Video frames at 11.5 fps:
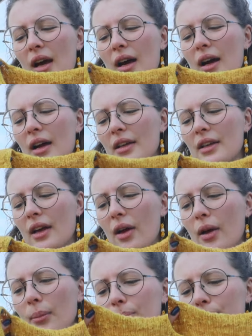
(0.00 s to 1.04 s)
I
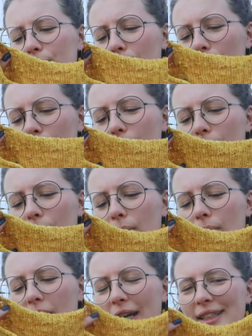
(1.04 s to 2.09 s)
um,
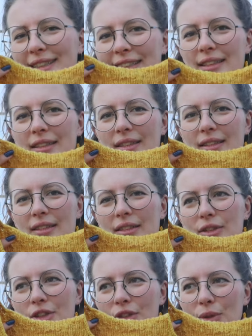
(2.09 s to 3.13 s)
I didn't
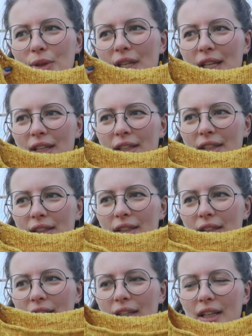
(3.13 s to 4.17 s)
do helix,
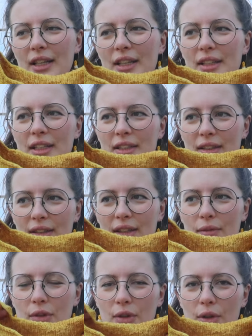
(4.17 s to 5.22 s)
helix knitting,
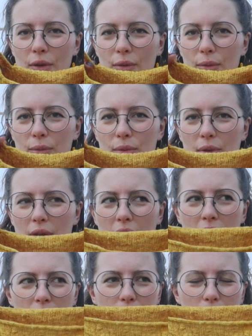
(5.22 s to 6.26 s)
even though
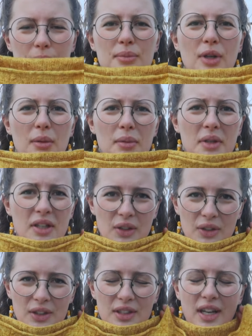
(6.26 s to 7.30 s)
uh, you probably
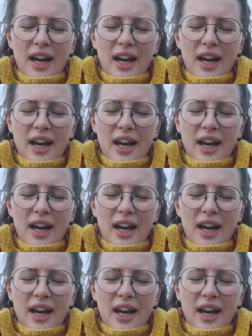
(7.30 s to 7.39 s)
could.